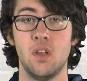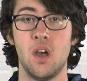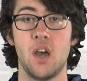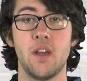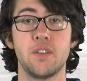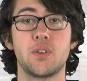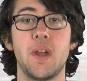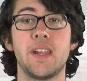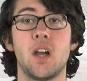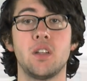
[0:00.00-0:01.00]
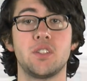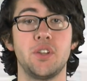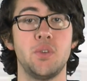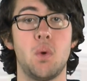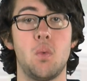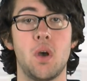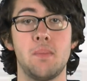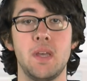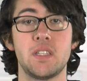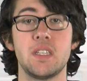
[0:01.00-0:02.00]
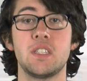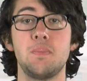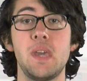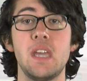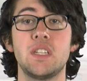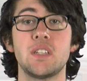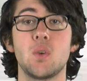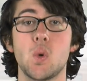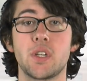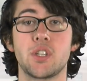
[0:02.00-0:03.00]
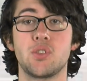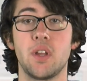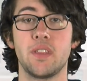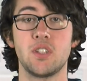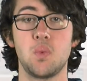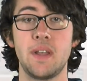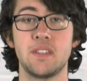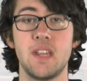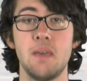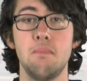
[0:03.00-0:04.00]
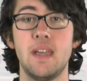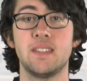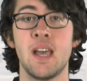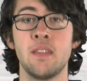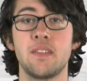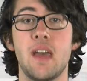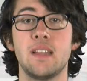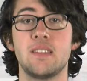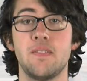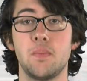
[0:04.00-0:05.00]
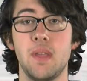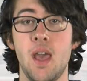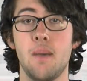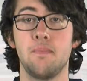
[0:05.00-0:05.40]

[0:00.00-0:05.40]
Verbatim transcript: Another great concert you won't want to miss is the PHS Orchestra this Wednesday, May 10th at 7 p.m.